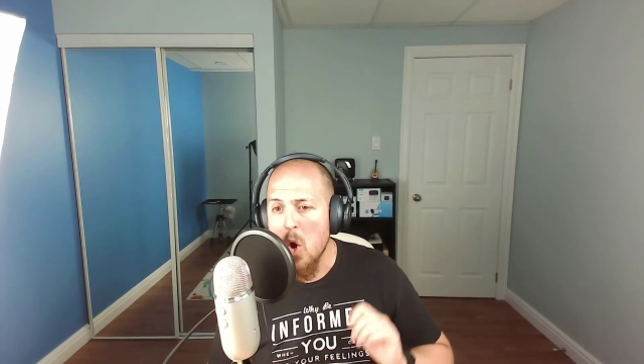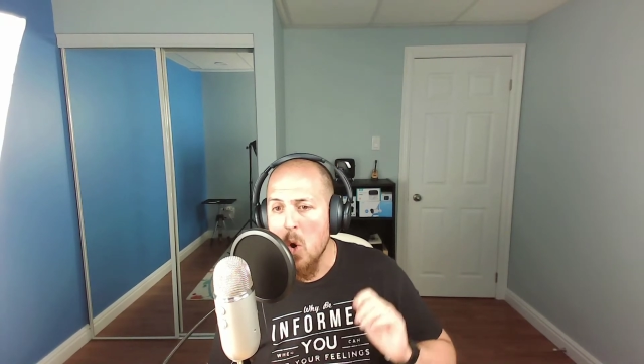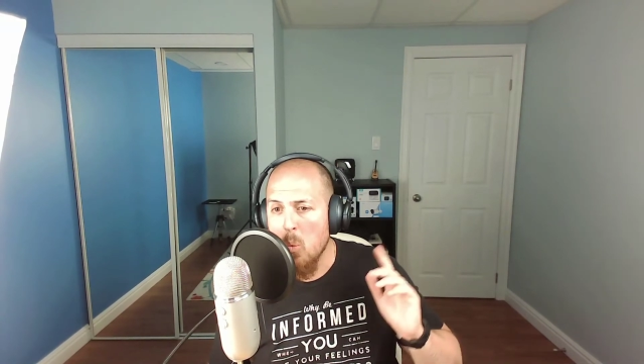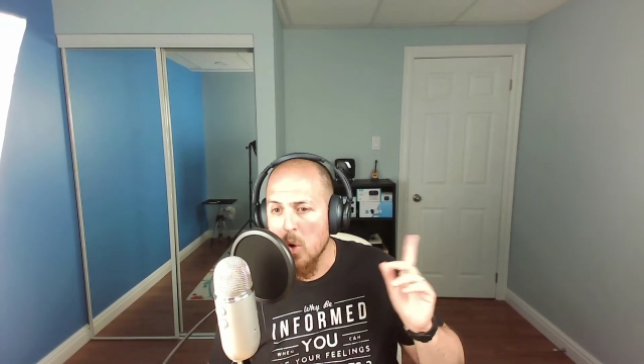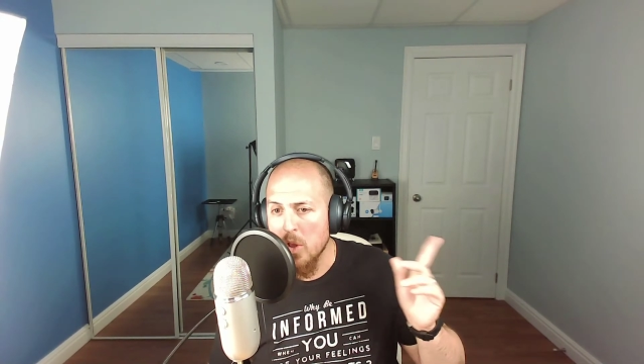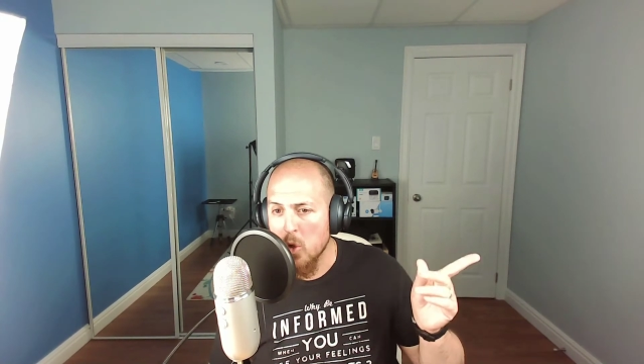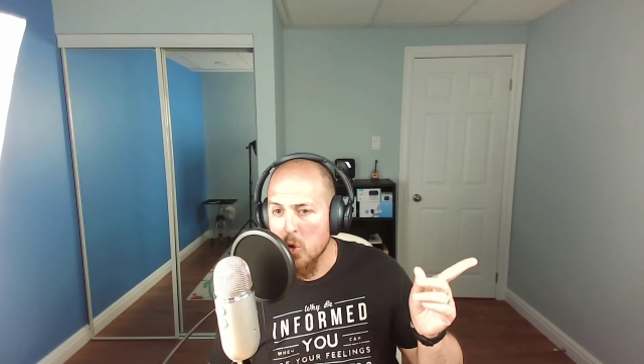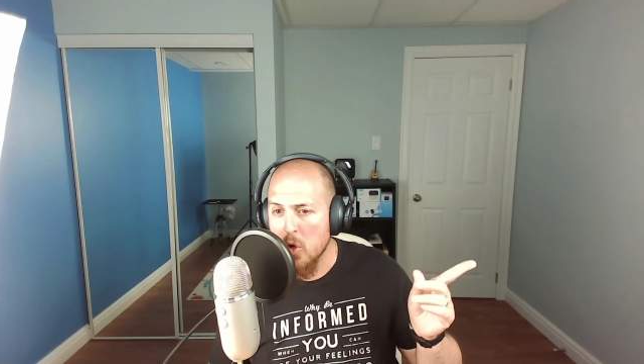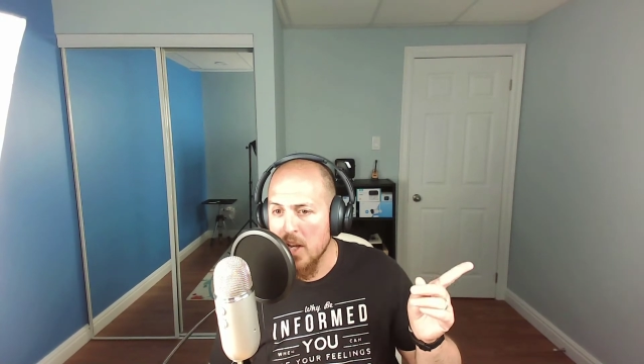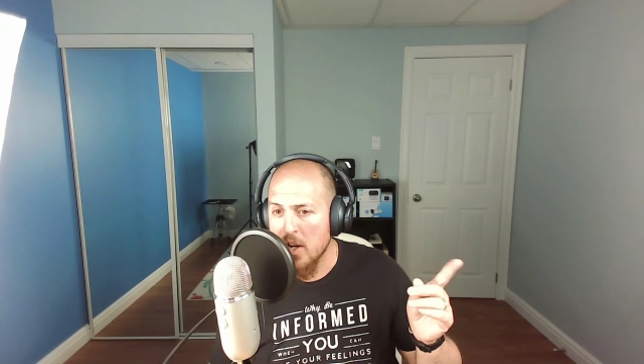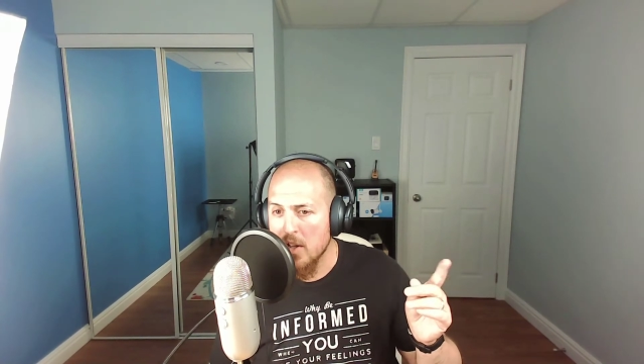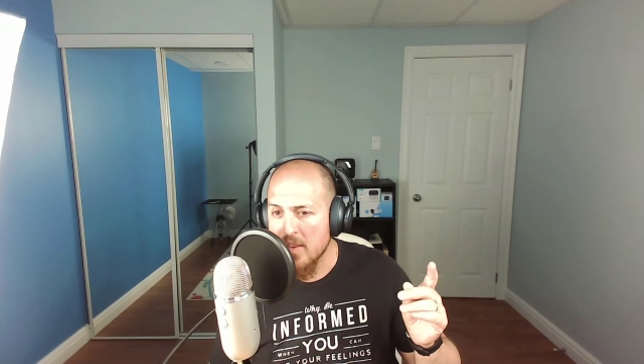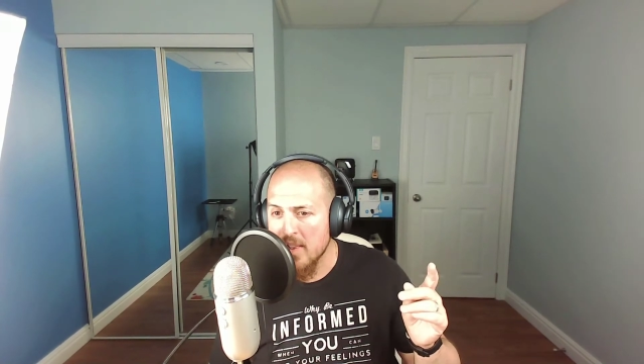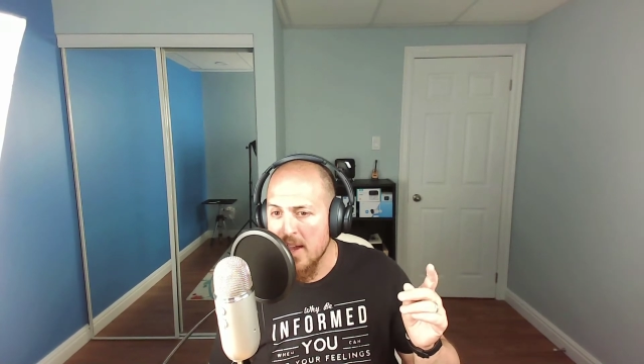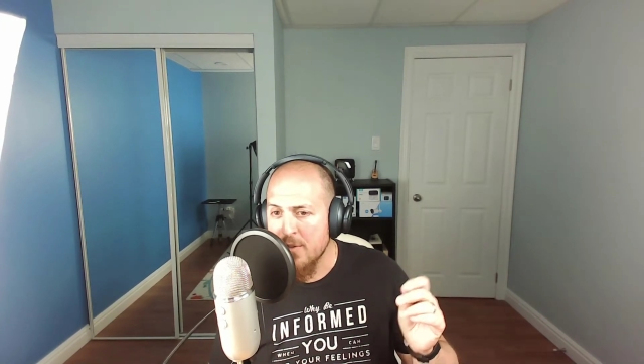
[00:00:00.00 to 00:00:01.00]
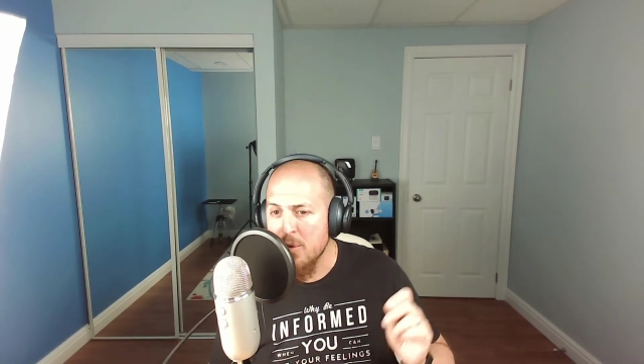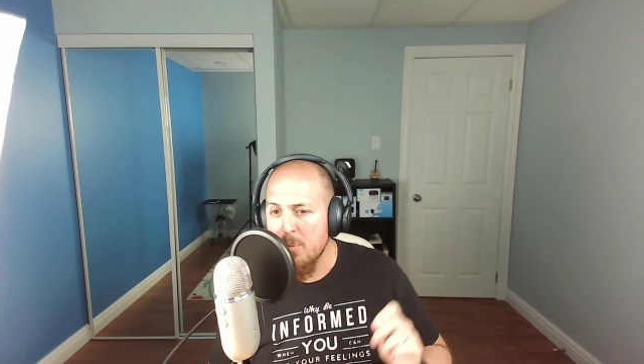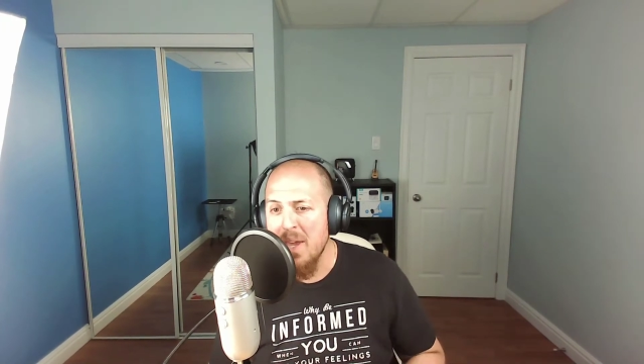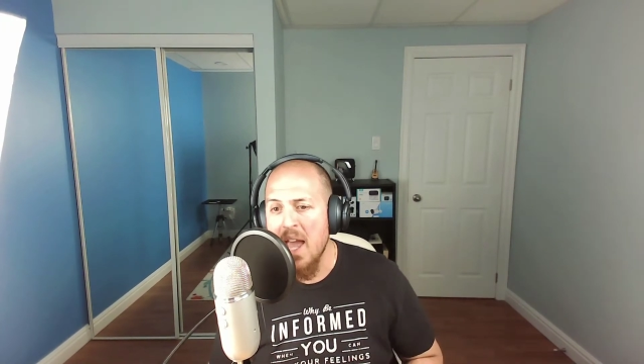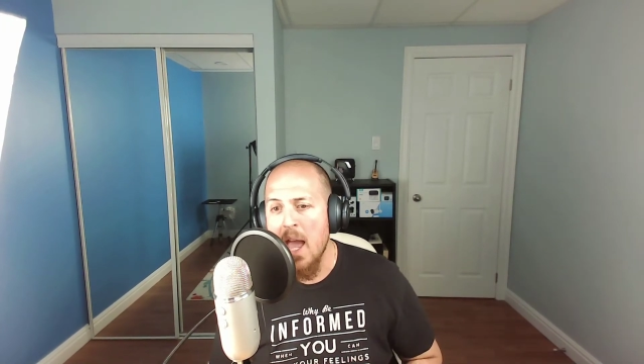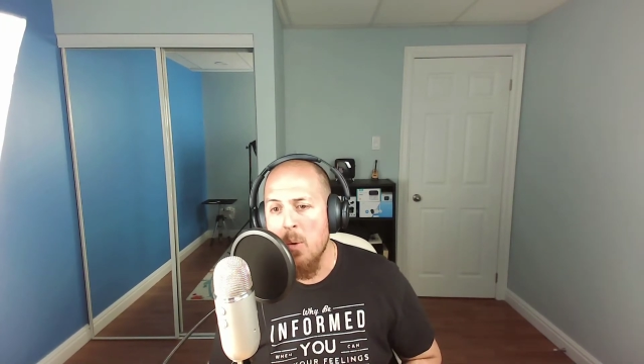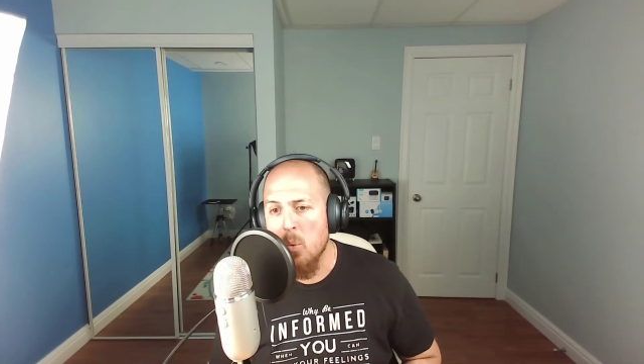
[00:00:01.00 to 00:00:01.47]
one located on the left of
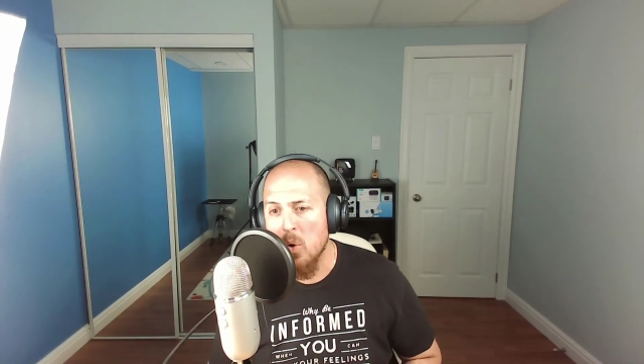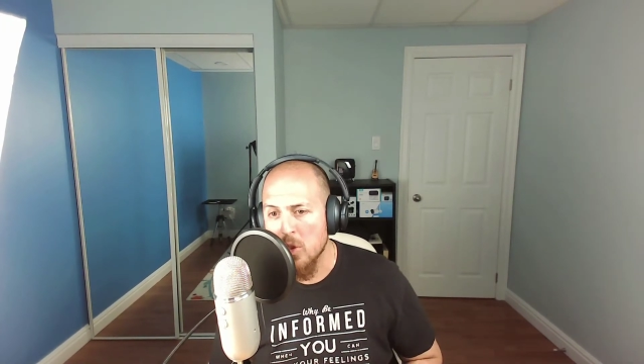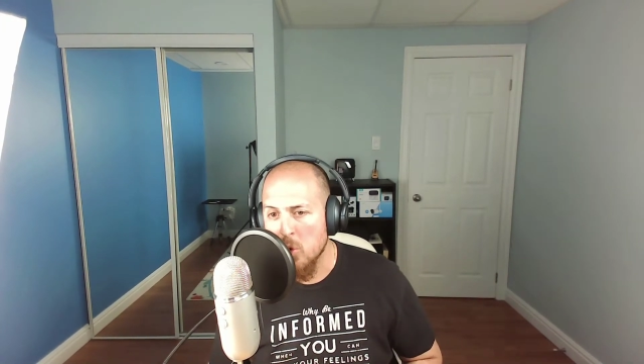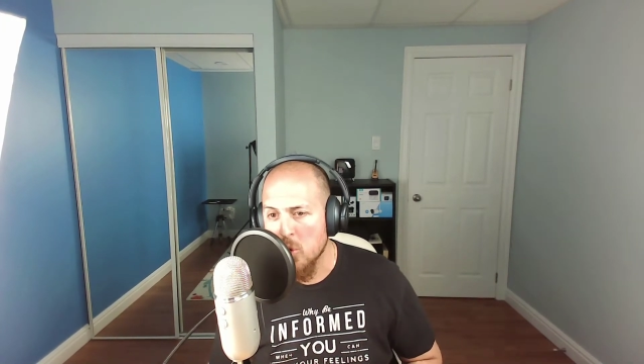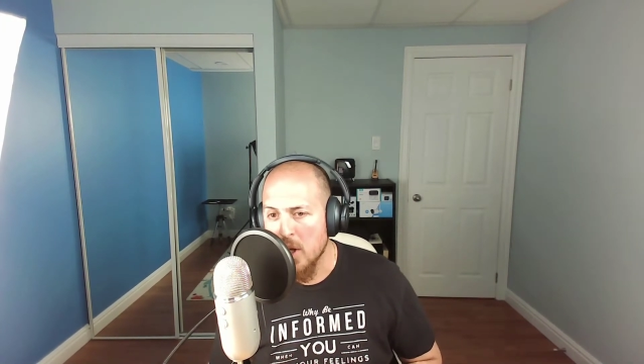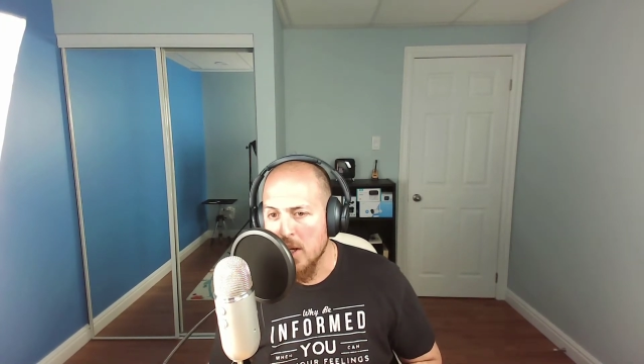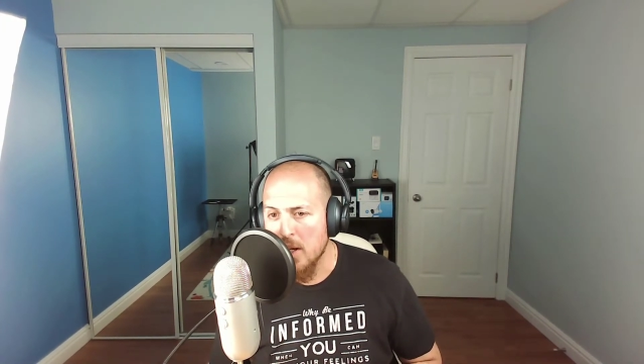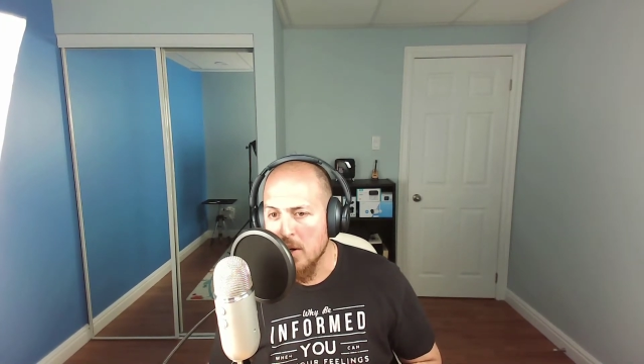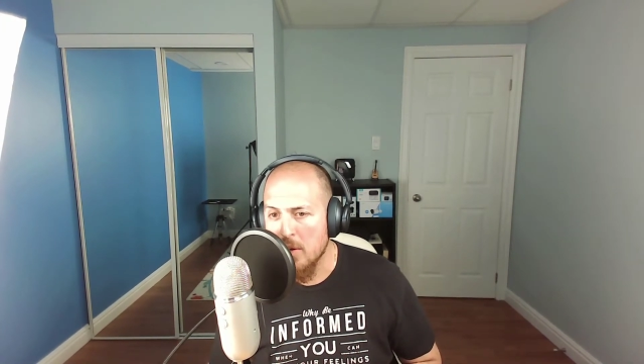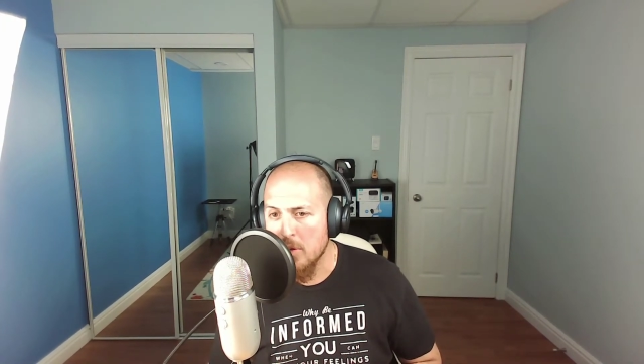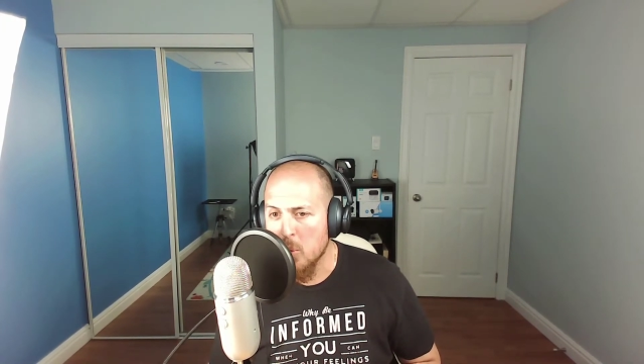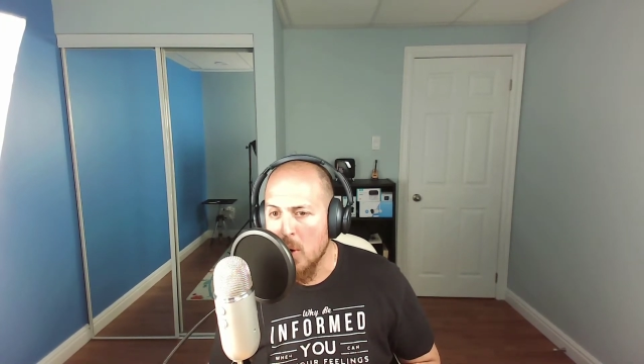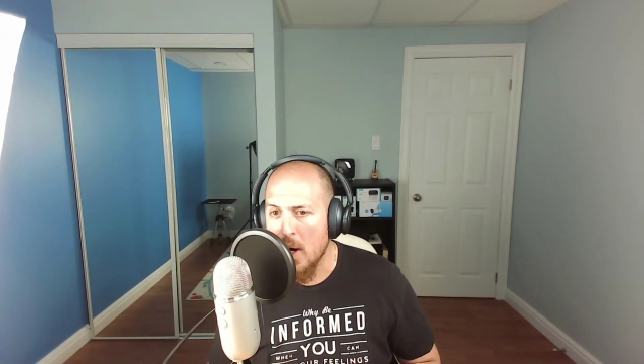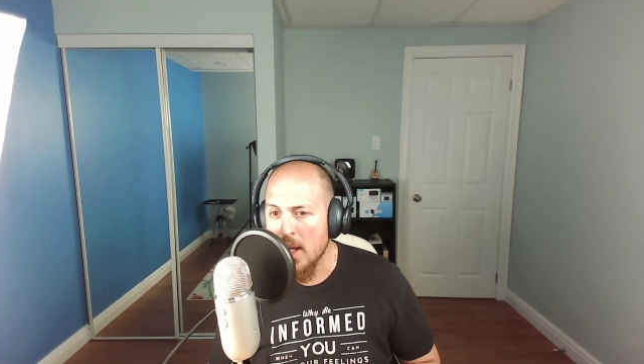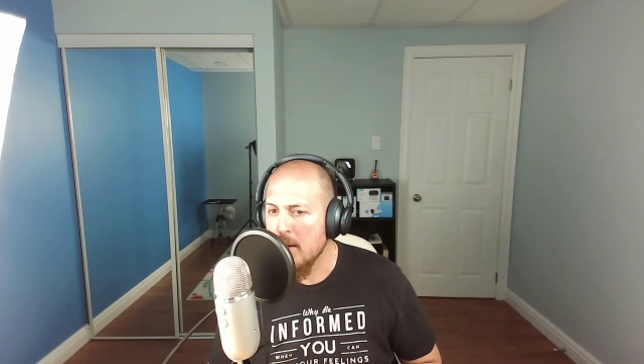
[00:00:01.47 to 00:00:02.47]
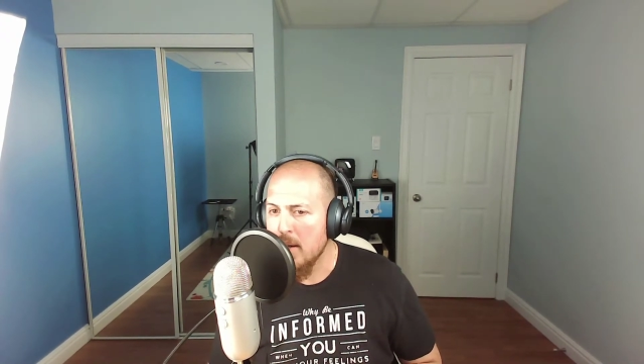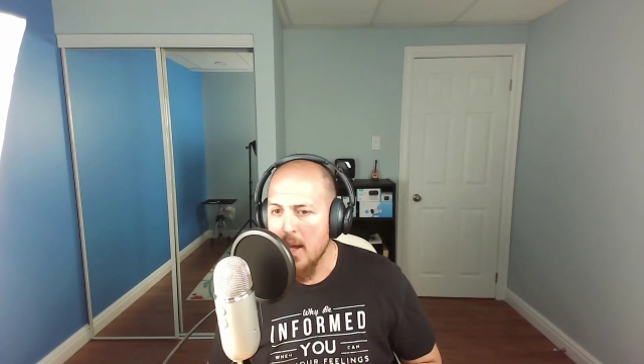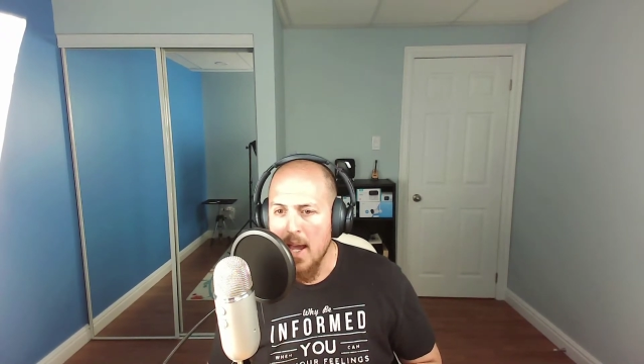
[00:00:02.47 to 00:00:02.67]
me and one located on the right.